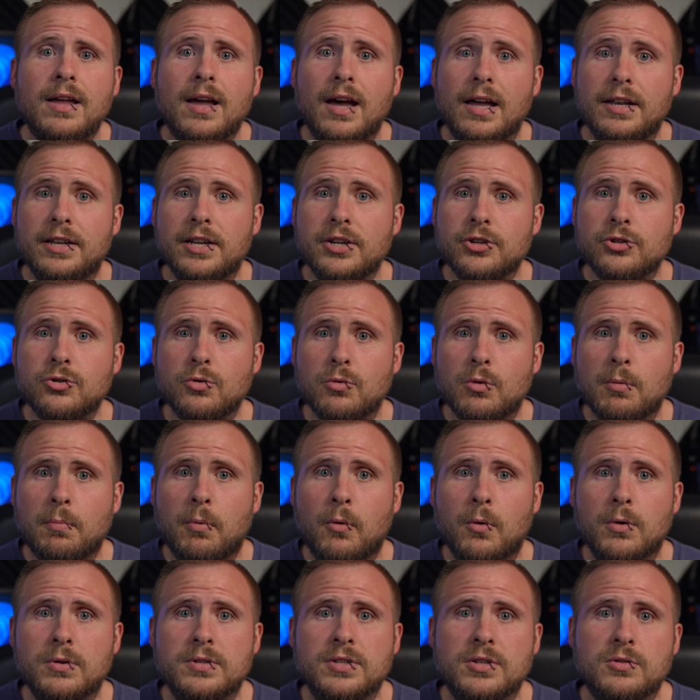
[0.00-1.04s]
Initial
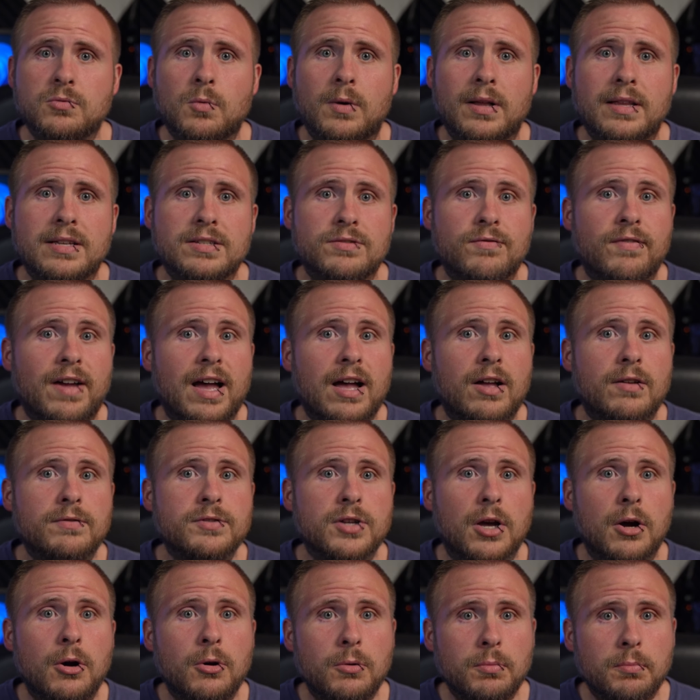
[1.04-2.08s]
reports as well as Valve's
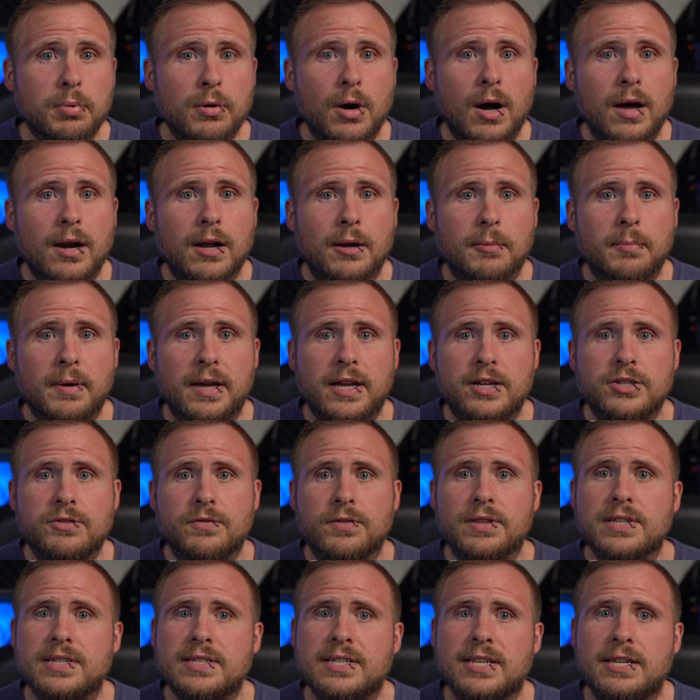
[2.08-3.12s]
own product page
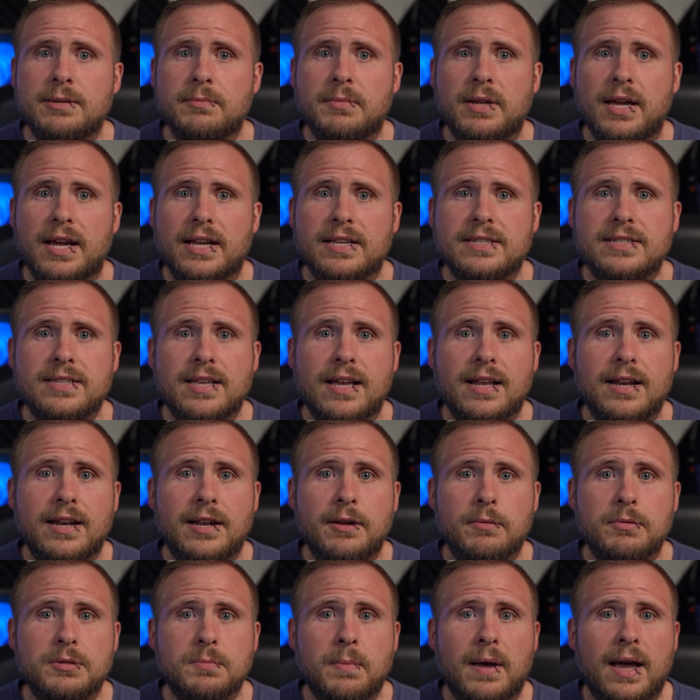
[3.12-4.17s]
for the Steam Deck stated
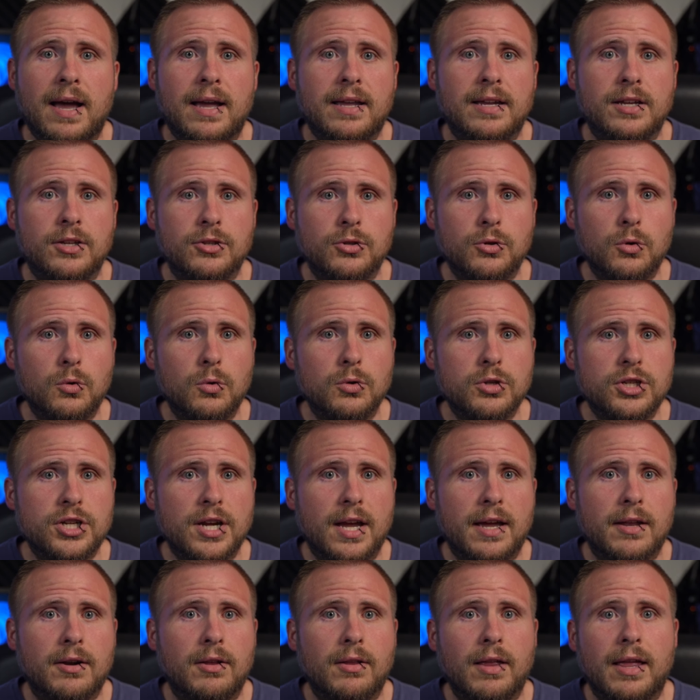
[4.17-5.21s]
it was packing
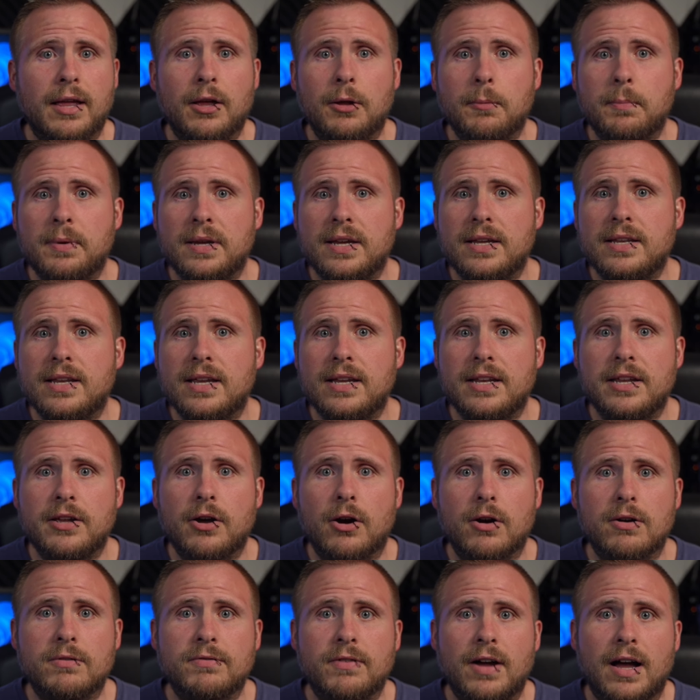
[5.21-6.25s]
dual-channel
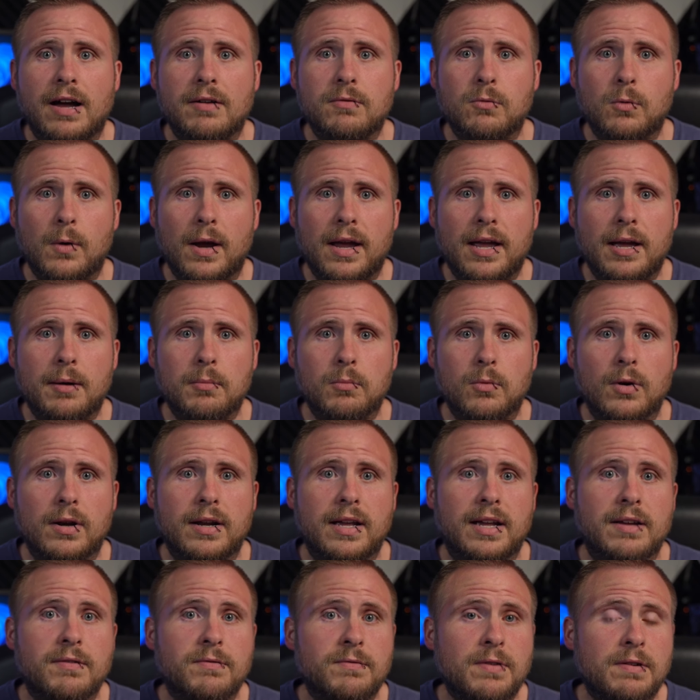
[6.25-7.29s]
LPDDR5 RAM
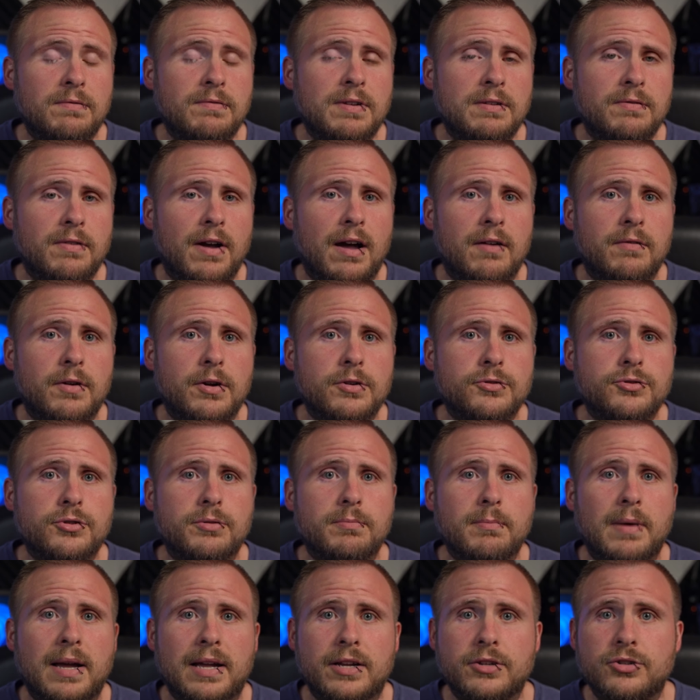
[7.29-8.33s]
running at 5500
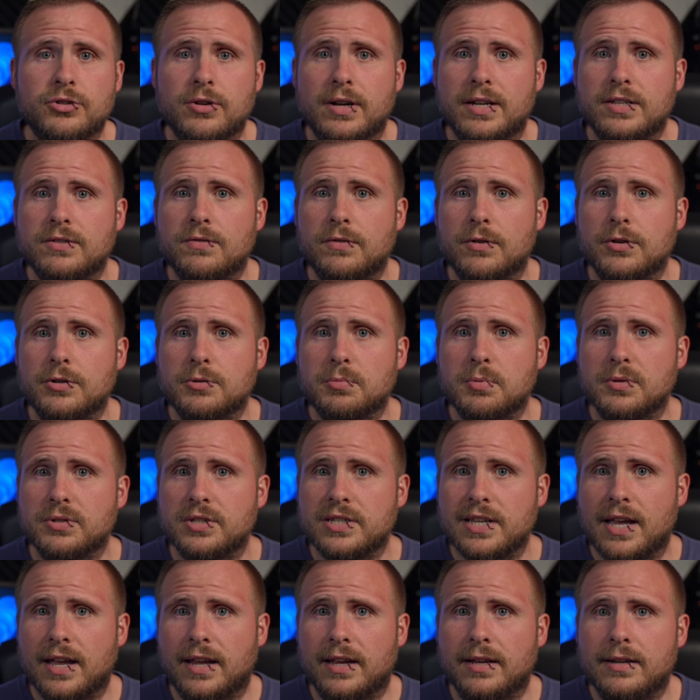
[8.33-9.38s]
megatransfers per
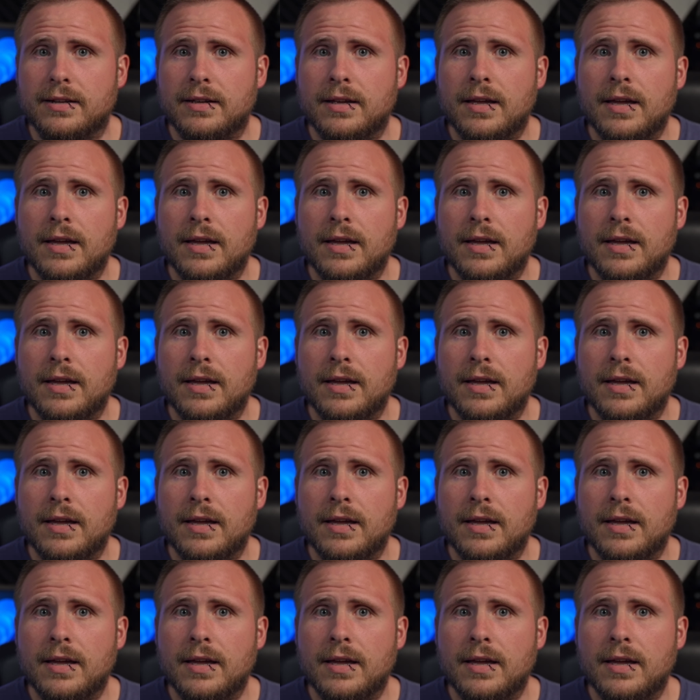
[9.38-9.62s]
second.